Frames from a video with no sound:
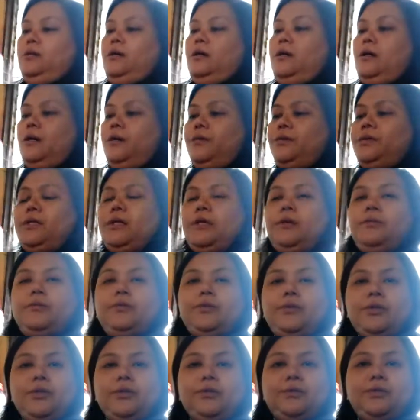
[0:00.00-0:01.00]
I was able to
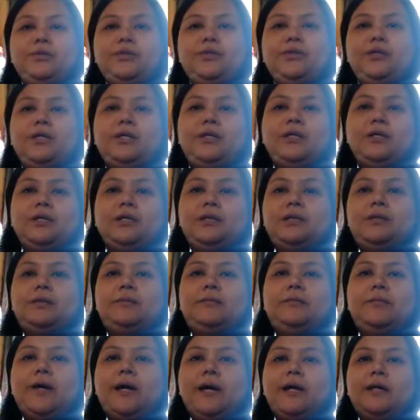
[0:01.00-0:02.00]
use these
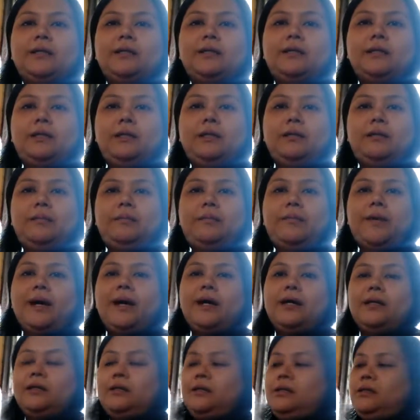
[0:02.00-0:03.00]
bags in the
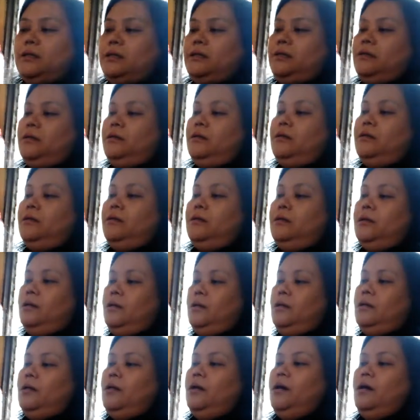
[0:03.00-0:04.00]
past,
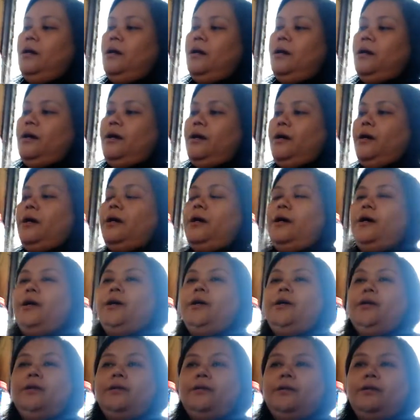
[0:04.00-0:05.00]

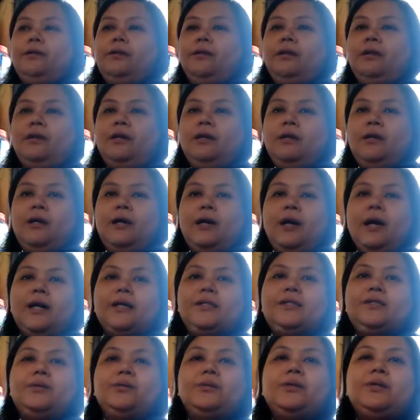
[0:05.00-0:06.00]
and
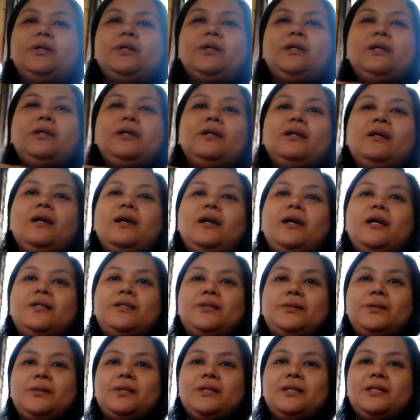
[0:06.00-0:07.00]
as soon
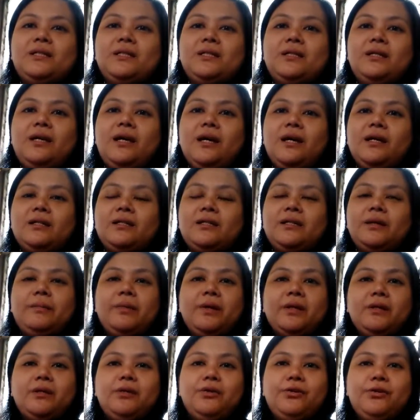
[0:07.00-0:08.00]
as it gets a
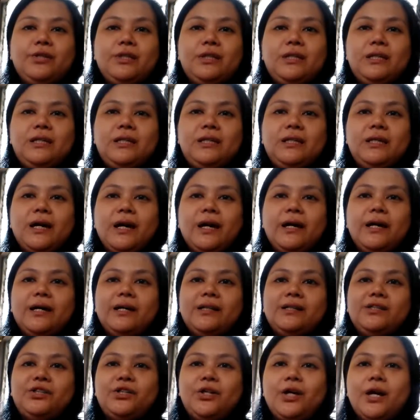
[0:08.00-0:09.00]
bit dirty,
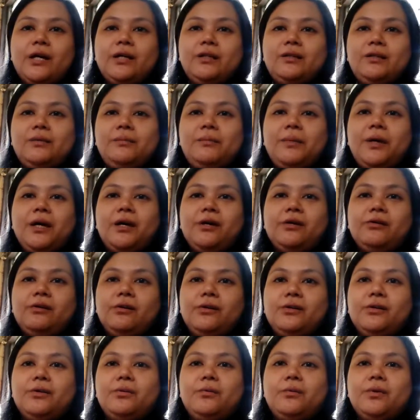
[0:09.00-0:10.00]
I try to make
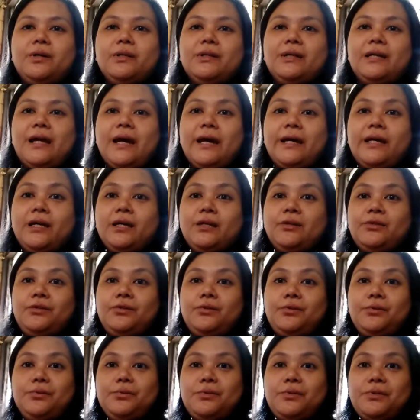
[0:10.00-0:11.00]
another one that I can
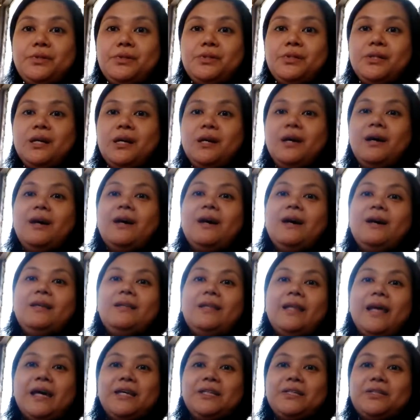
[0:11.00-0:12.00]
use
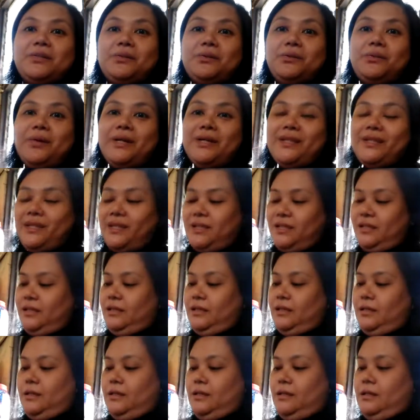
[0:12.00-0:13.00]
next to it.
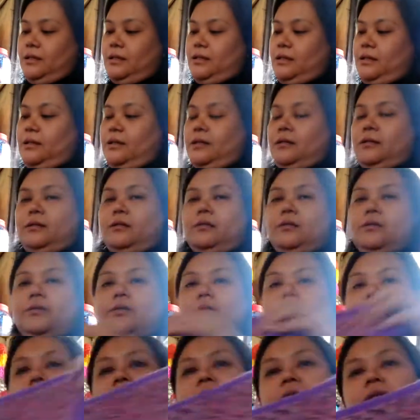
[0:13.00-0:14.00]

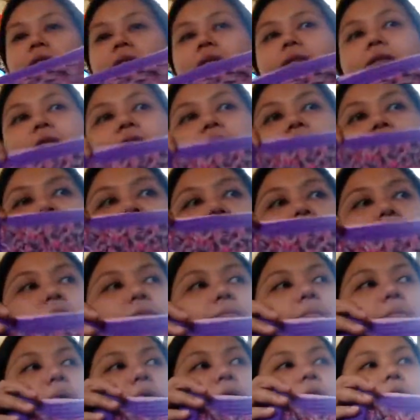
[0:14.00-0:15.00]
This is the third
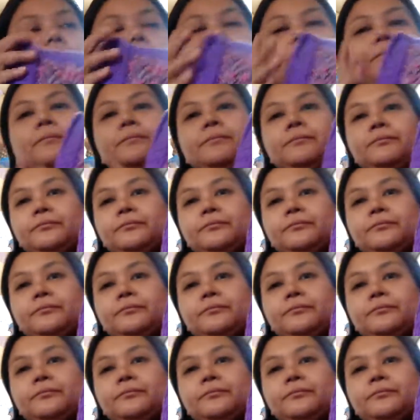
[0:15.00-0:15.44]
one.